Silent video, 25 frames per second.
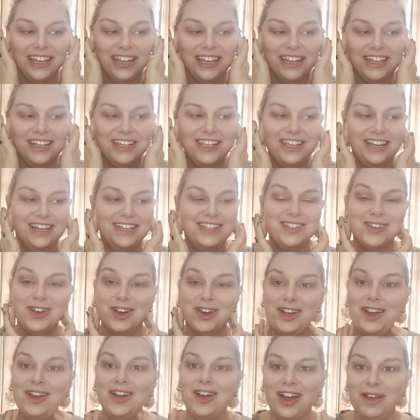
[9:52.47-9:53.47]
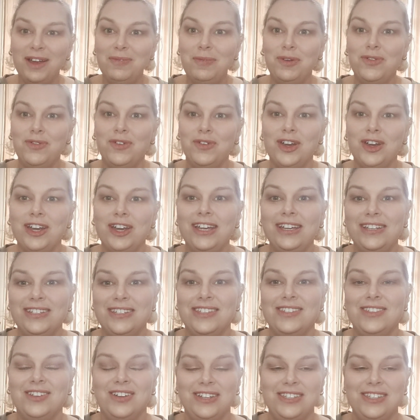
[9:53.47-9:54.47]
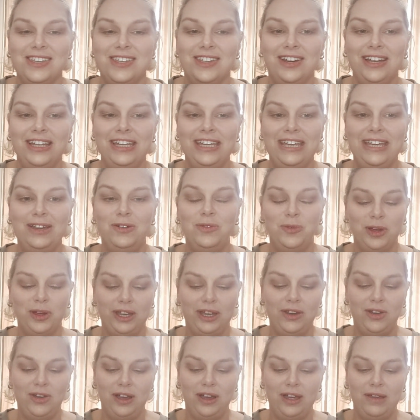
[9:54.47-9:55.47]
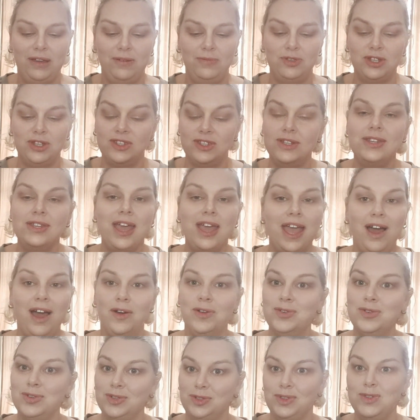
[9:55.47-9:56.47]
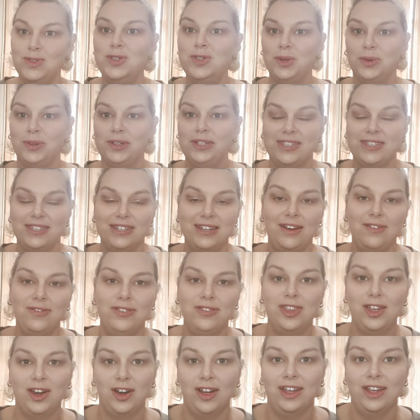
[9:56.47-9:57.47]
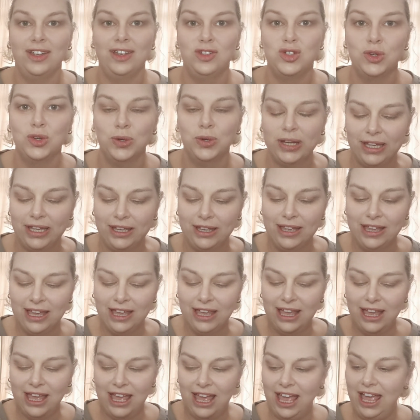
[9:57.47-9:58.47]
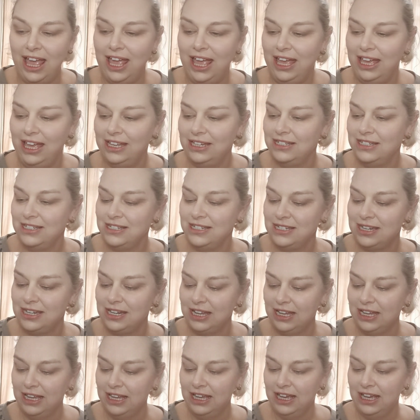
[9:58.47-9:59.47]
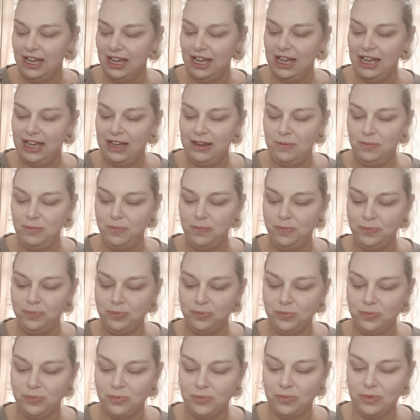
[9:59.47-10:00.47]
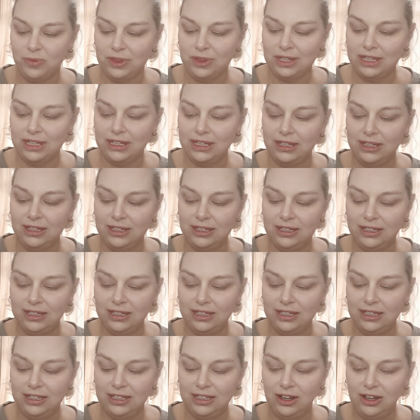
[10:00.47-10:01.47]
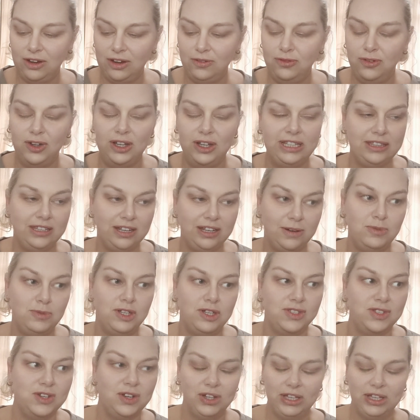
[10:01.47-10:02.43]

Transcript: yeah, so I prefer exercise that I get when I am just out doing stuff that I enjoy. And I find that I'm just not